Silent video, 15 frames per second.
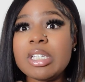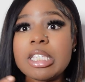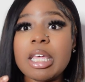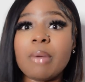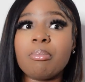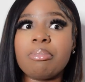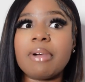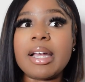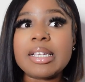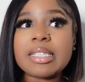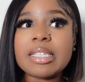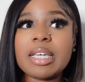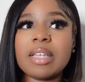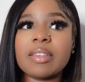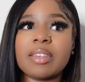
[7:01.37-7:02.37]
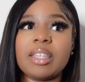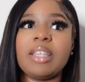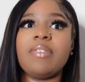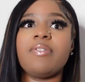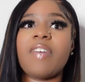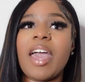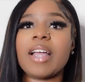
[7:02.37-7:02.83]
just embracing
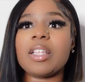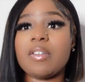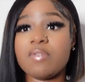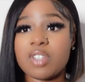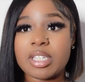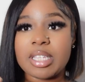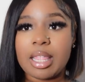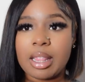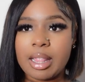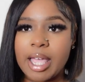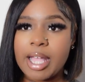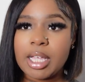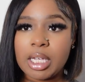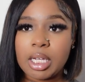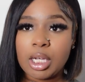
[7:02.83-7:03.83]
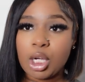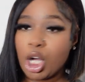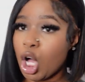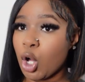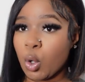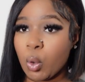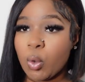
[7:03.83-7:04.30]
the fact of just letting
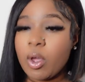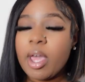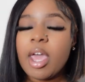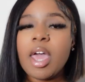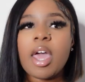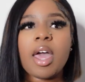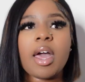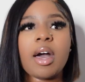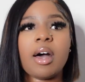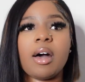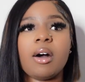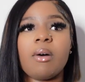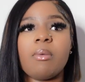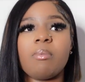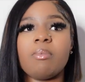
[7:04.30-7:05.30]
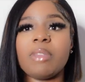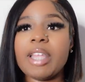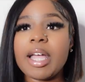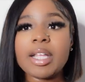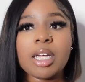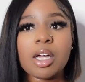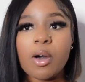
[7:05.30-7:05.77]
go, um,
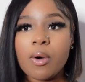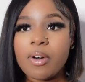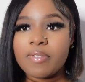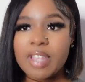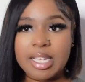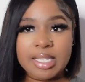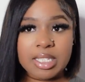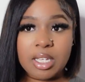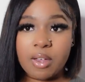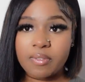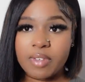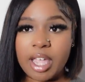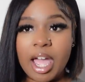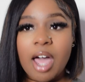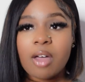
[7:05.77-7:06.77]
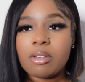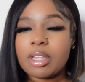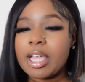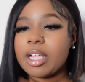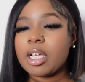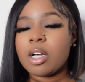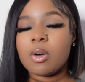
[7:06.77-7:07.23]
letting go of that self doubt,
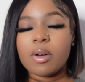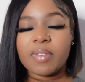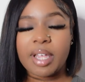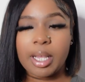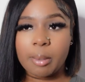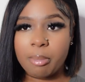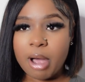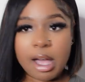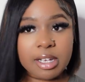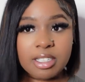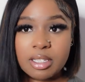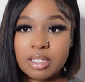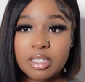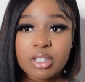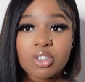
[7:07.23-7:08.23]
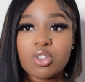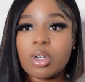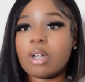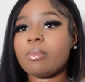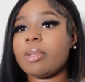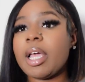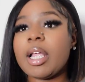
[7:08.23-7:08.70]
letting go of that imposter
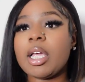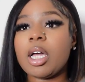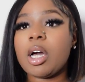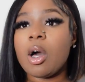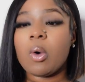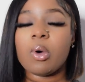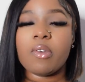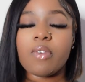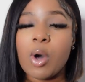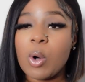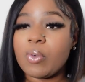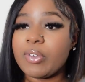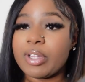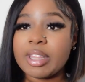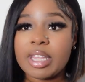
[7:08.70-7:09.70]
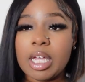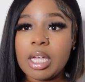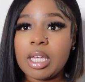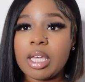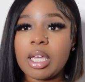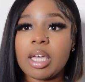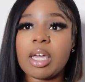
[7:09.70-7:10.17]
syndrome, letting go of
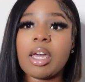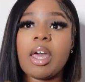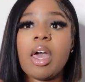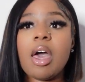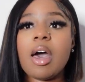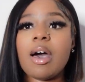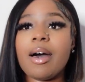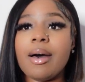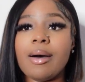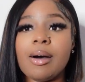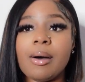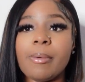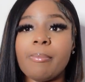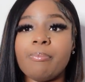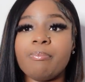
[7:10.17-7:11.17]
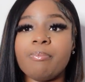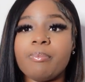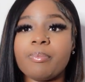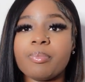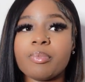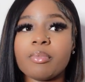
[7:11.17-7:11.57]
overthinking. Um,